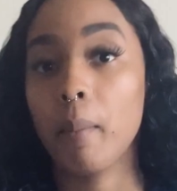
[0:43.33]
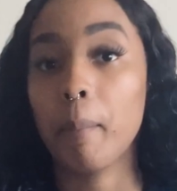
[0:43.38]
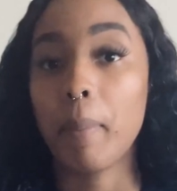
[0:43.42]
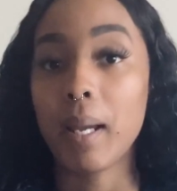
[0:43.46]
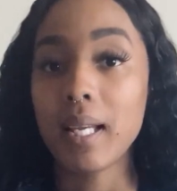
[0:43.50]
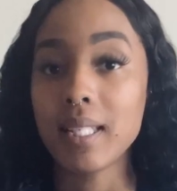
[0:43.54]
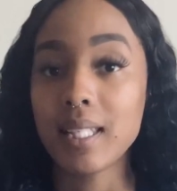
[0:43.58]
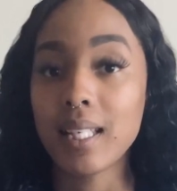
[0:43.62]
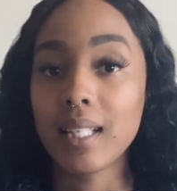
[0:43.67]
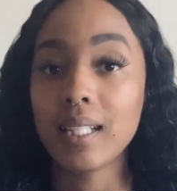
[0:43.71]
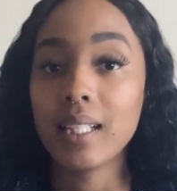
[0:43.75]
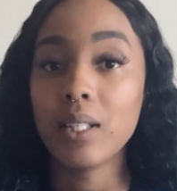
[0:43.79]

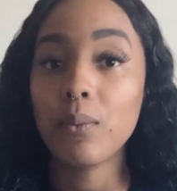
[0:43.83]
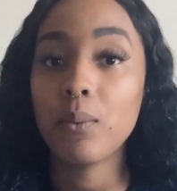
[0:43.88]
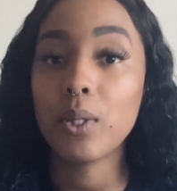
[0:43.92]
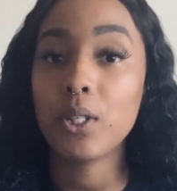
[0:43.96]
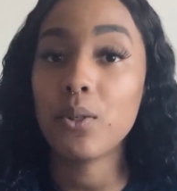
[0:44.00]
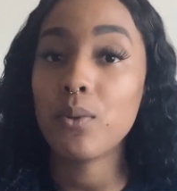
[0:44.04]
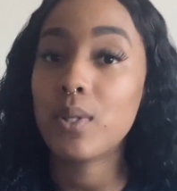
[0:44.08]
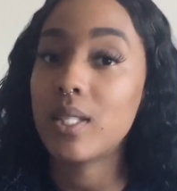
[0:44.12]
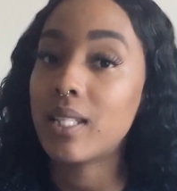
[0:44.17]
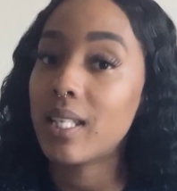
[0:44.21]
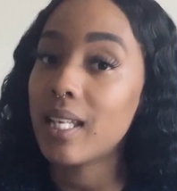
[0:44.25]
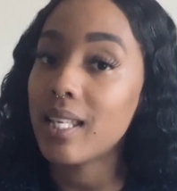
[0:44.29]
Basically, when
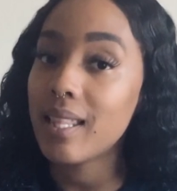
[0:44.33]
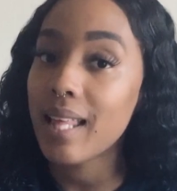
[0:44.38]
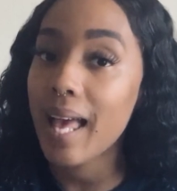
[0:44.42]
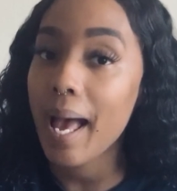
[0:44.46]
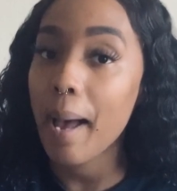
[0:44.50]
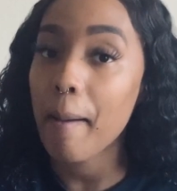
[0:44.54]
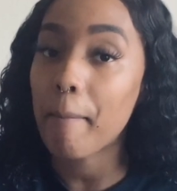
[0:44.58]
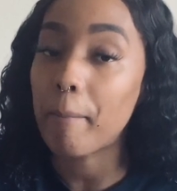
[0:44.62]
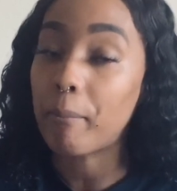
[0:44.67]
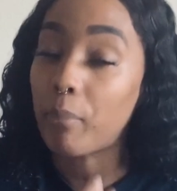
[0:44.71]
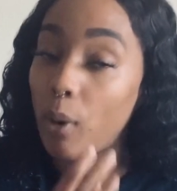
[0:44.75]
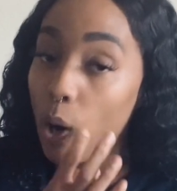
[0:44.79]
you see
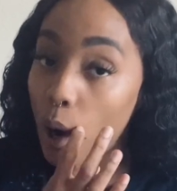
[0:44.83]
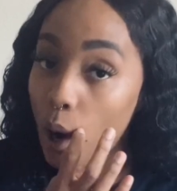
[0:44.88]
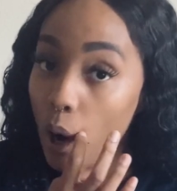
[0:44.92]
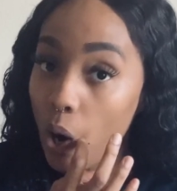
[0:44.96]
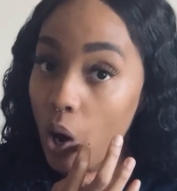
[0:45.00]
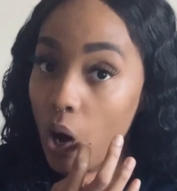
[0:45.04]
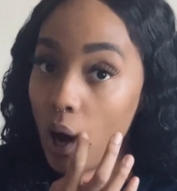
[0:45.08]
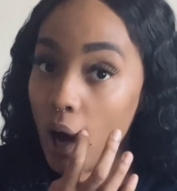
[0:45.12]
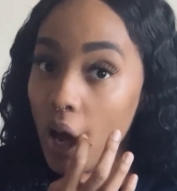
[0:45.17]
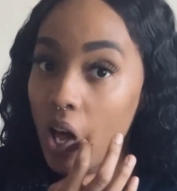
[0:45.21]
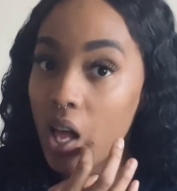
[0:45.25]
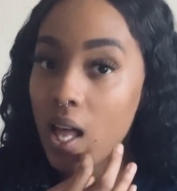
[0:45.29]
that
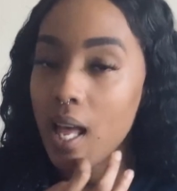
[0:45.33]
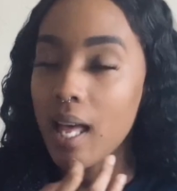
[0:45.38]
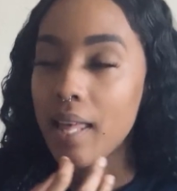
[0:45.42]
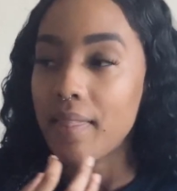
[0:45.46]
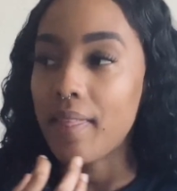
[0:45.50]
ball,